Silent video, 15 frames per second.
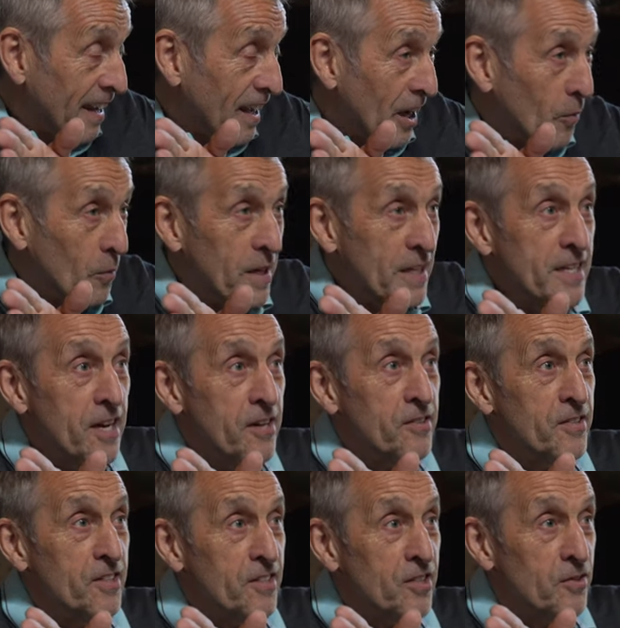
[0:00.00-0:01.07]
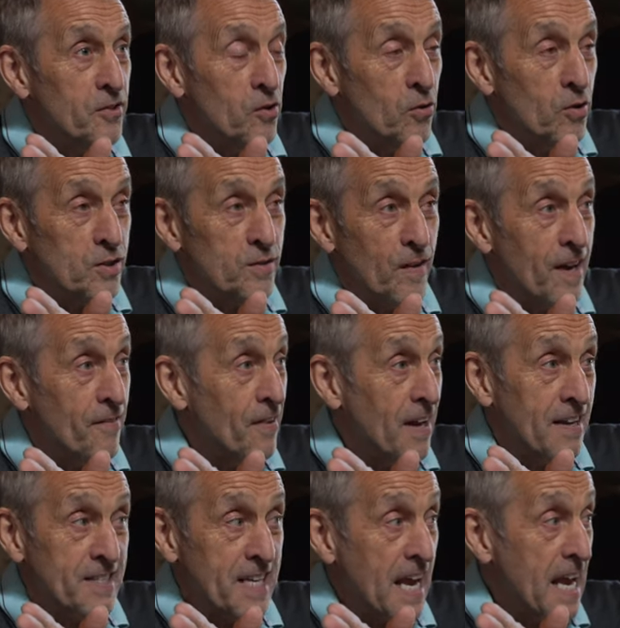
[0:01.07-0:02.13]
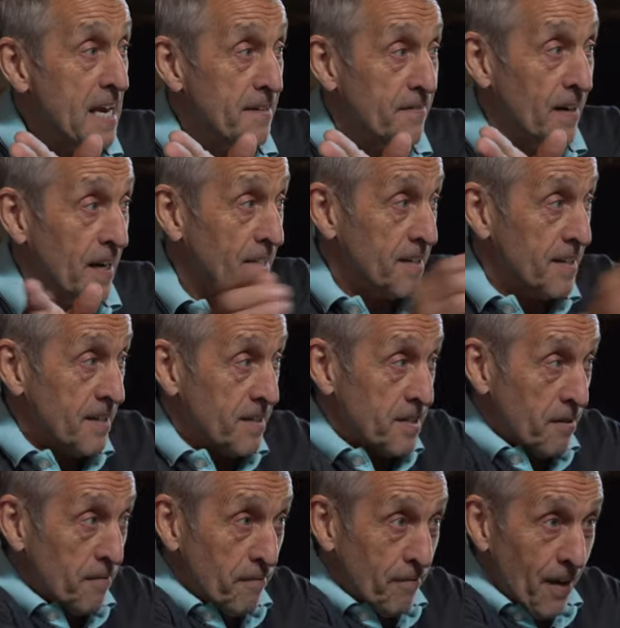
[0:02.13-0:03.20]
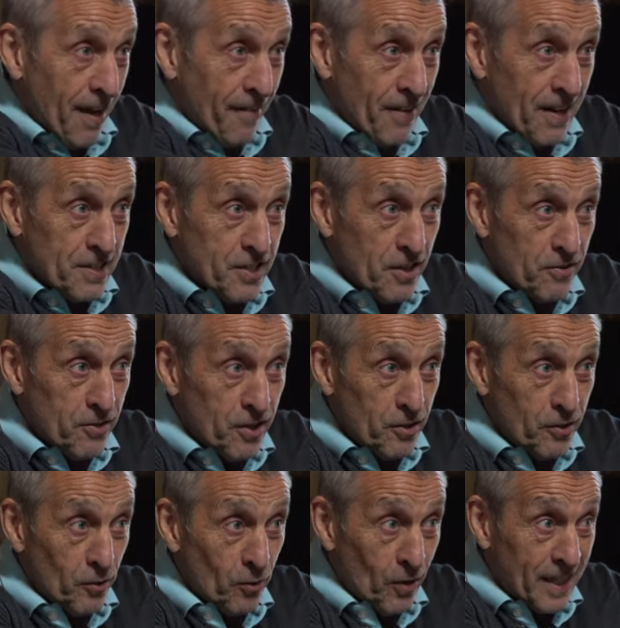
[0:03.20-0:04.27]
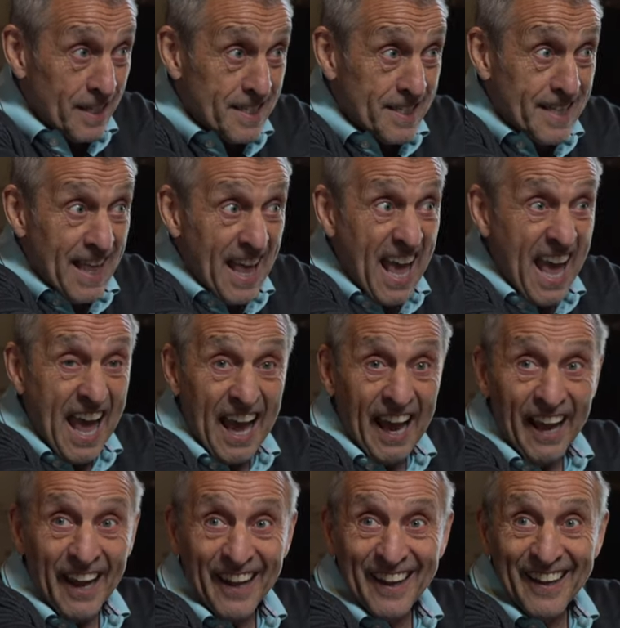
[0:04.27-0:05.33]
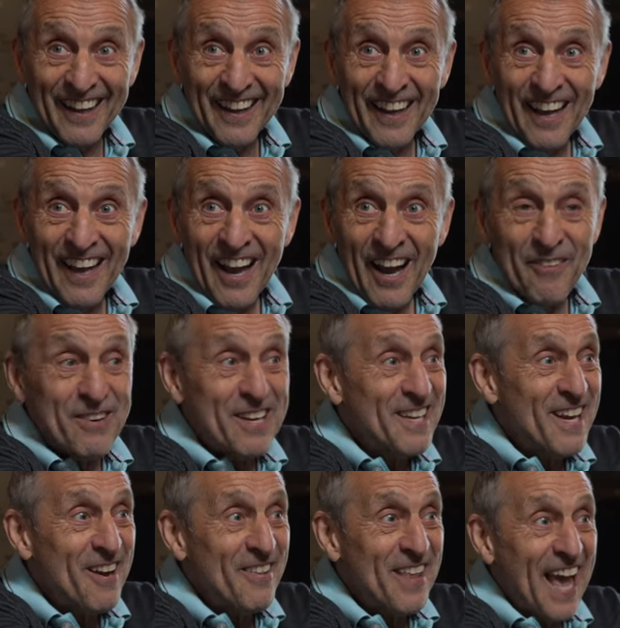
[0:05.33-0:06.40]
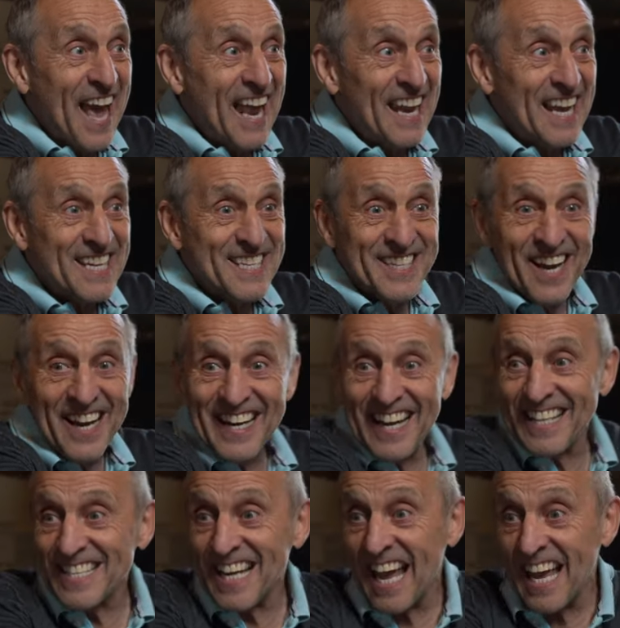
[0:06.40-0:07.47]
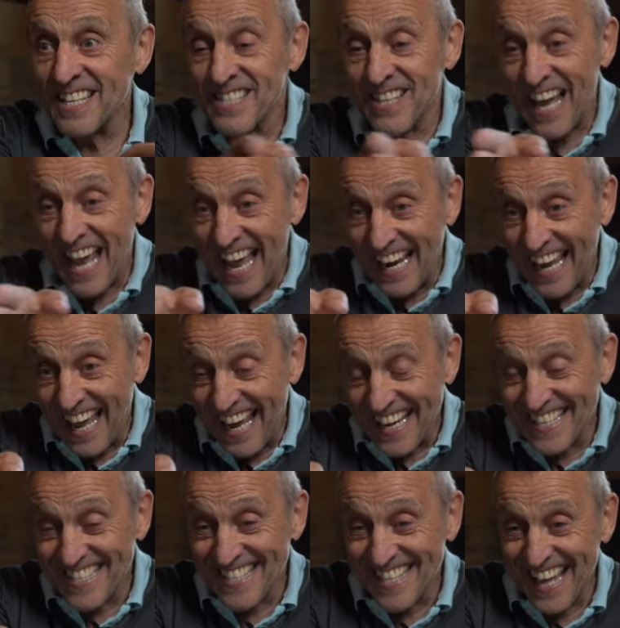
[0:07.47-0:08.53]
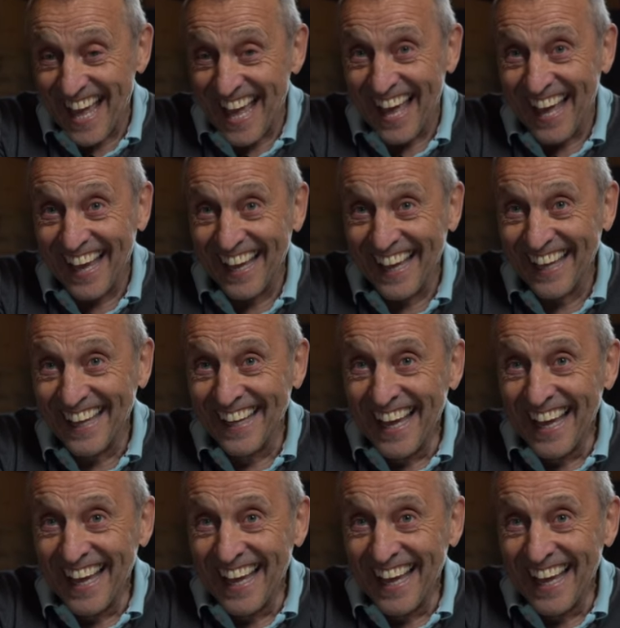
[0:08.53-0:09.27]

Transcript: And we know that New York's five hours ahead of London, so five hours, so New York is there. And we know that LA is nine hours ahead, so LA is there.